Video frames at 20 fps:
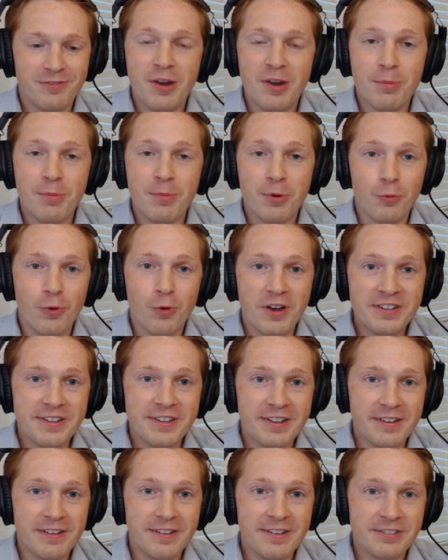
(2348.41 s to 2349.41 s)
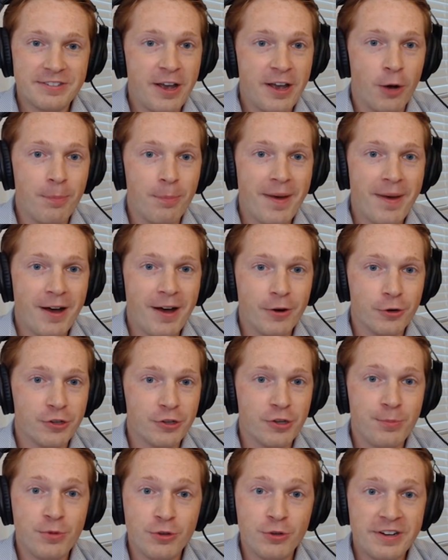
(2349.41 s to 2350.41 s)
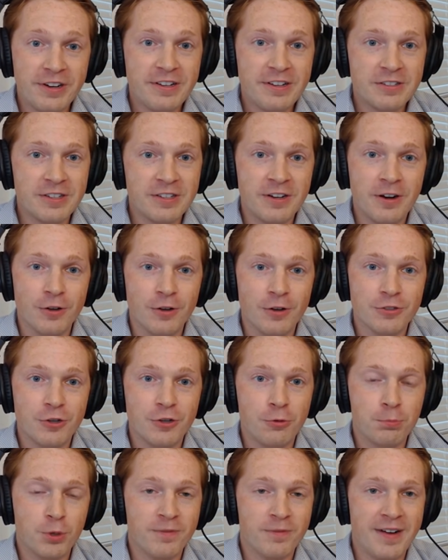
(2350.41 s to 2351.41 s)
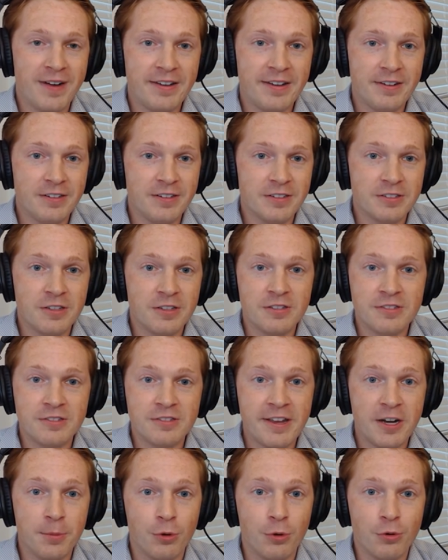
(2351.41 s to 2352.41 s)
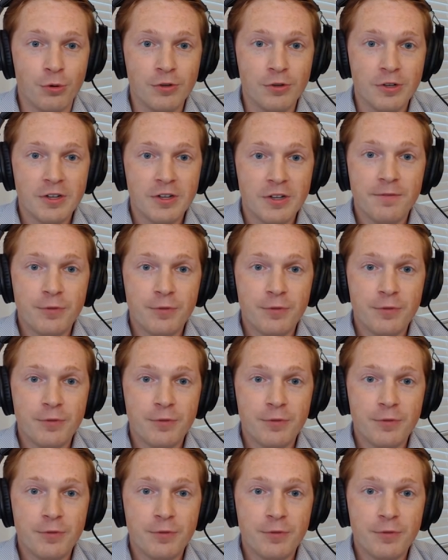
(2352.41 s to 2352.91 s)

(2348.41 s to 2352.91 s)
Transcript: Number one, to, to help out our communities and also provide a sustainable